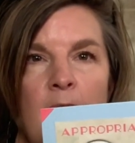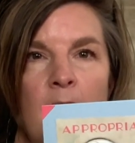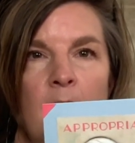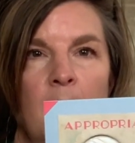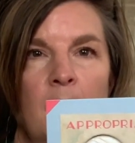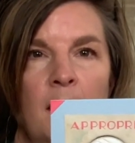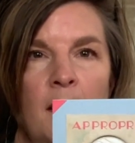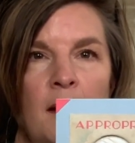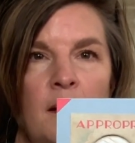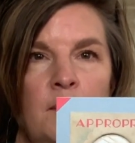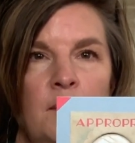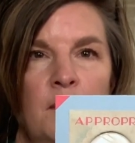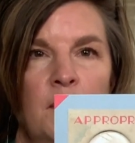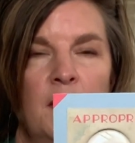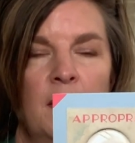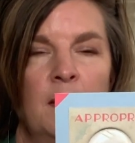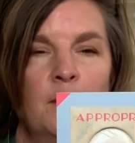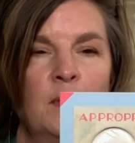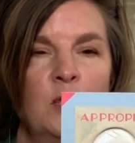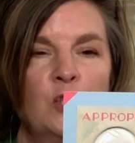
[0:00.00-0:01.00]
the
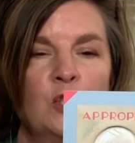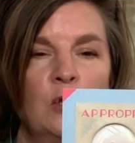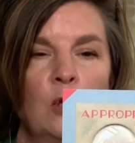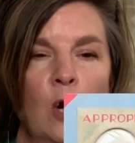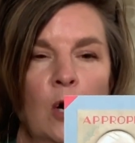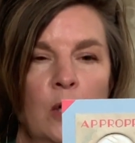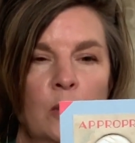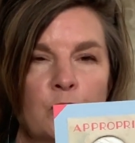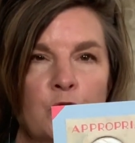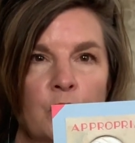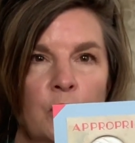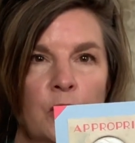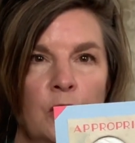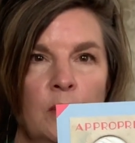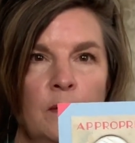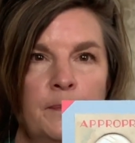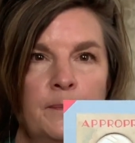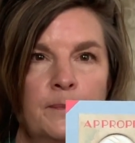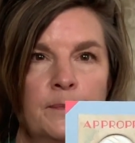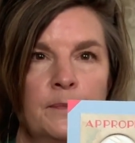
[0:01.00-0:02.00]
image
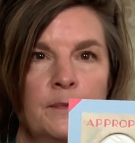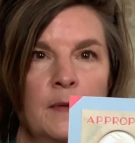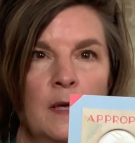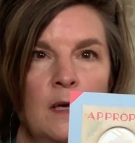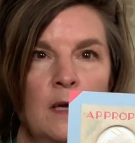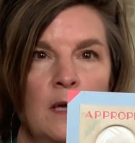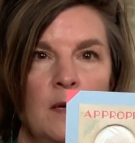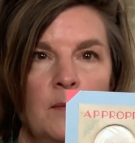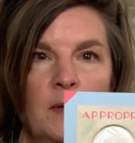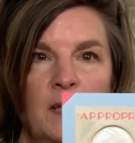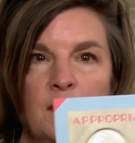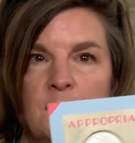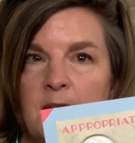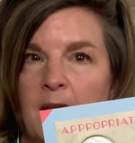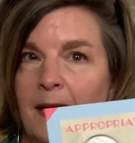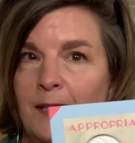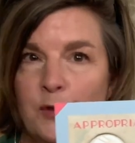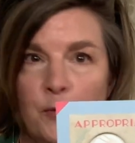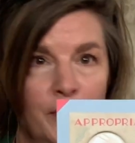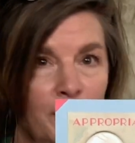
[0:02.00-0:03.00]
larger, because
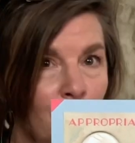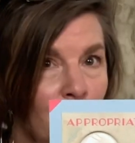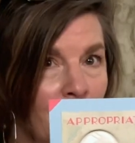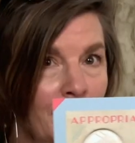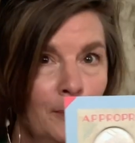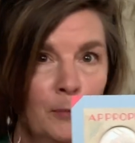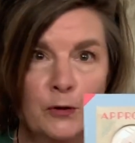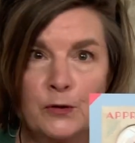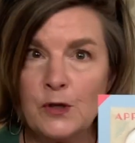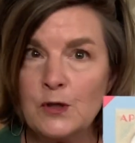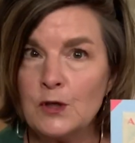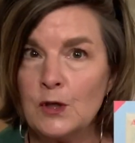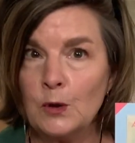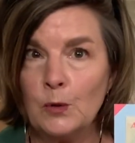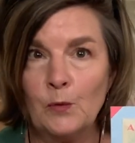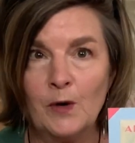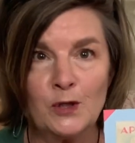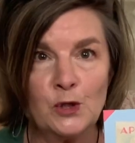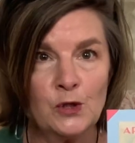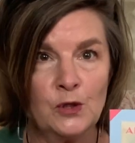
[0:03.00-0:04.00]
that's what you're able to do
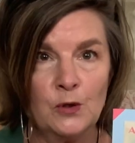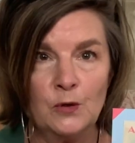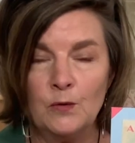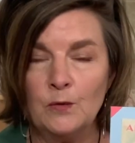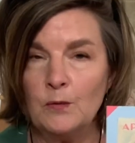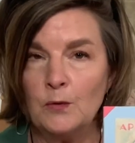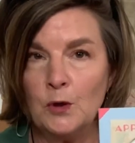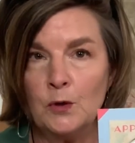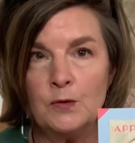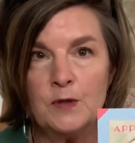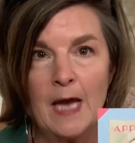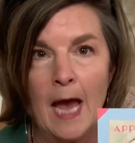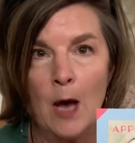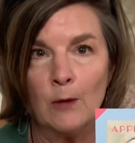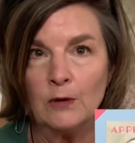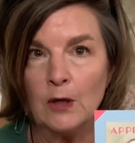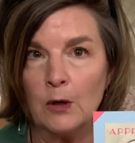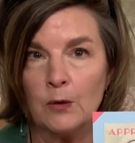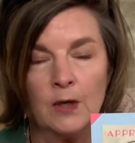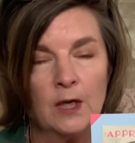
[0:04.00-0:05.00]
once you
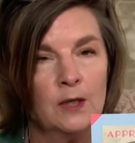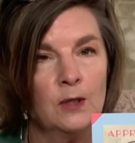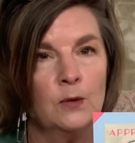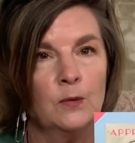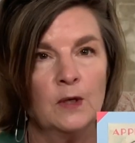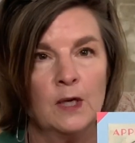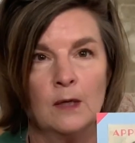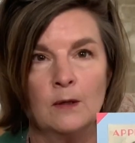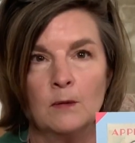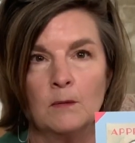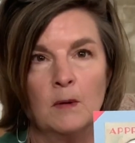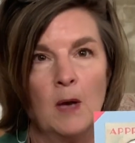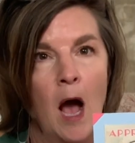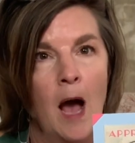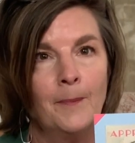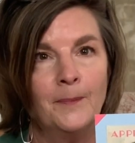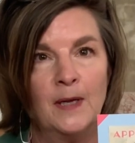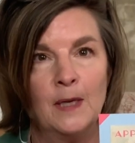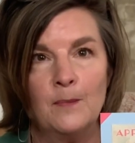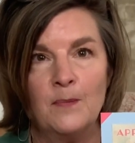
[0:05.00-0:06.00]
download it. You can
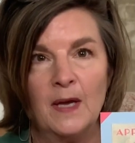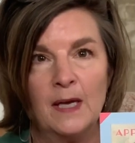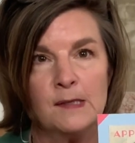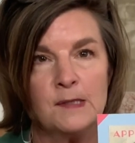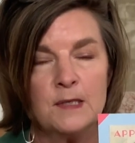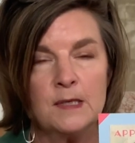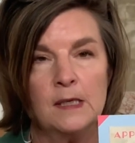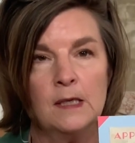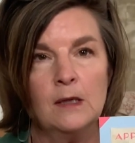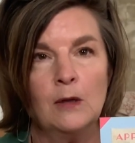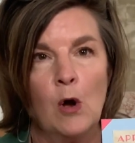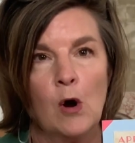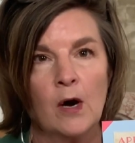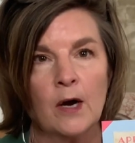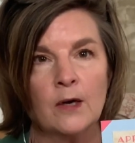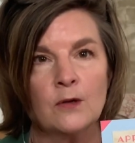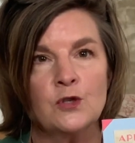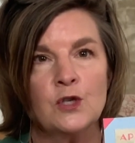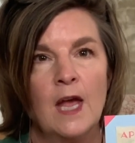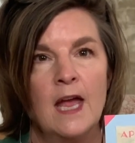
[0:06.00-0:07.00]
copy and paste and
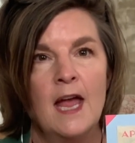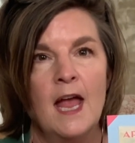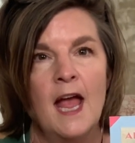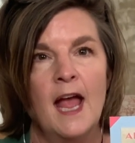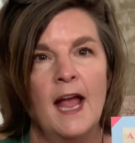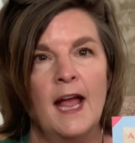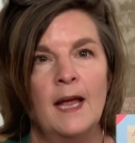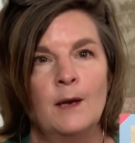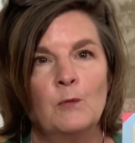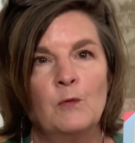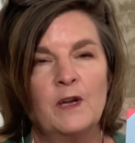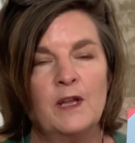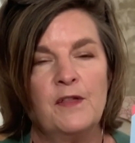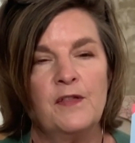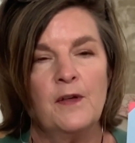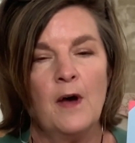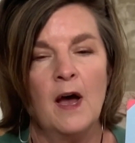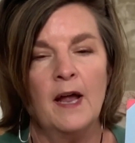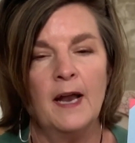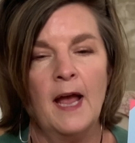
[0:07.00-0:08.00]
enlarge. And we
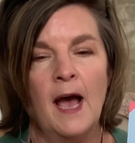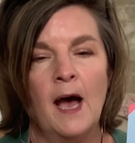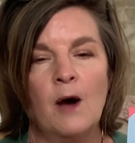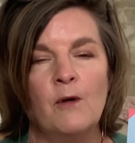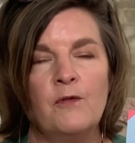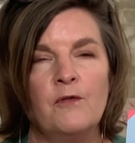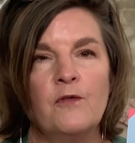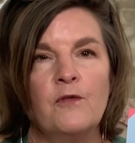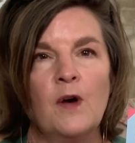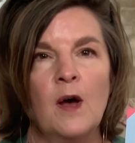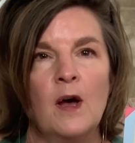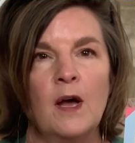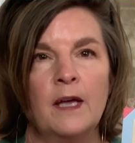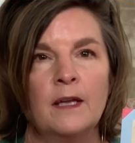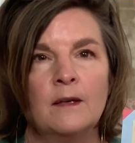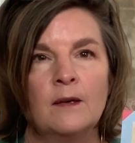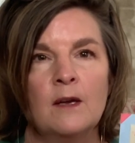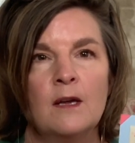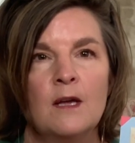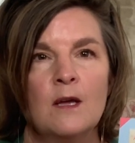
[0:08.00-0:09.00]
thought how
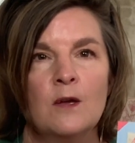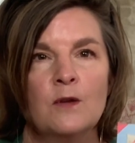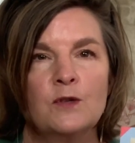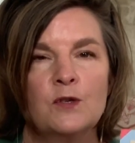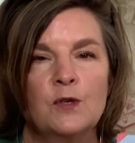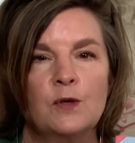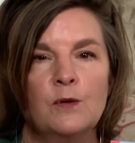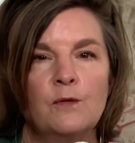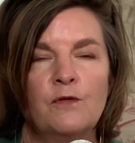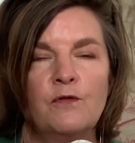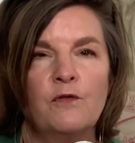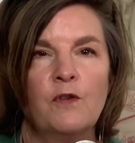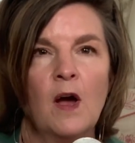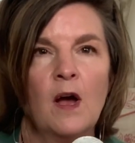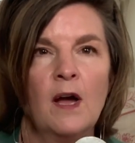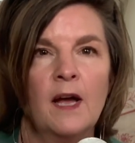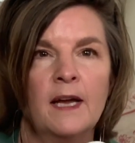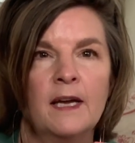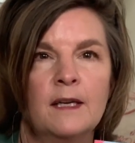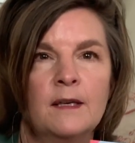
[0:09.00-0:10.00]
fun to
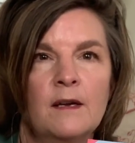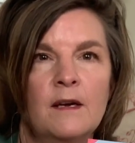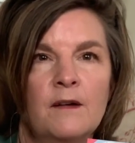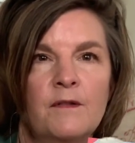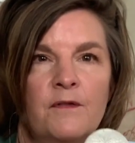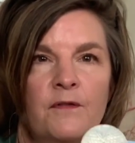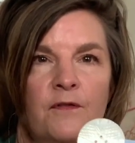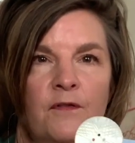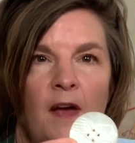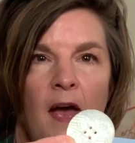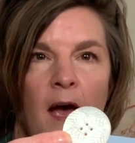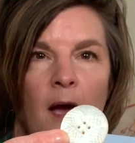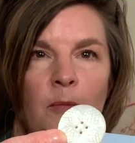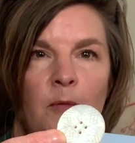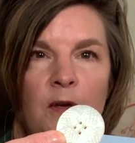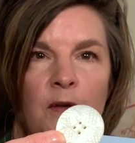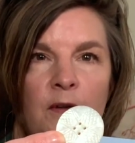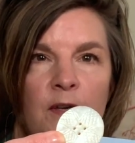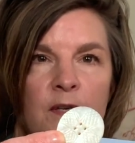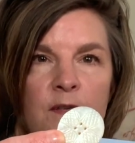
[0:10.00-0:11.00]
find a
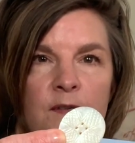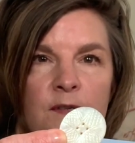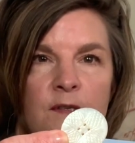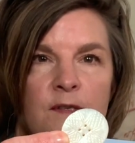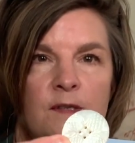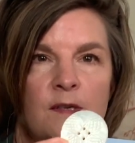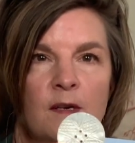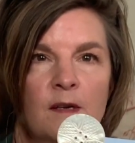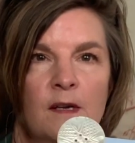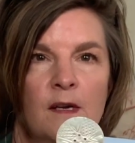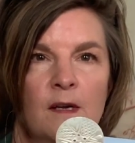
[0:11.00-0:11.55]
fabulous